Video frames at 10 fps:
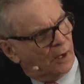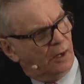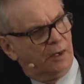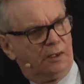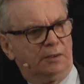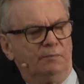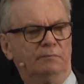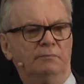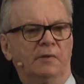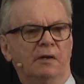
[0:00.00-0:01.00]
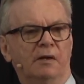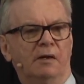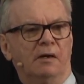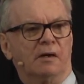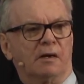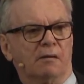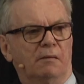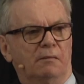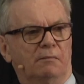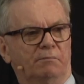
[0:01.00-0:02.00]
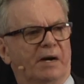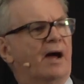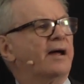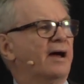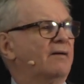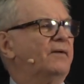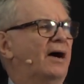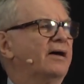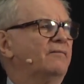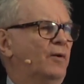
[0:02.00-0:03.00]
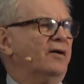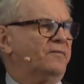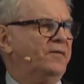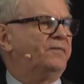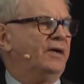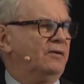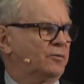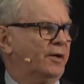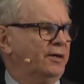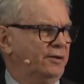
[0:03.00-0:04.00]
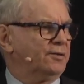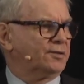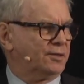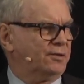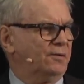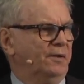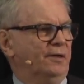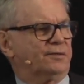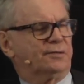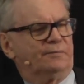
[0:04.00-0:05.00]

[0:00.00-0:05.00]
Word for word: Um, but I have, I have, what, fifteen, twenty years to do this.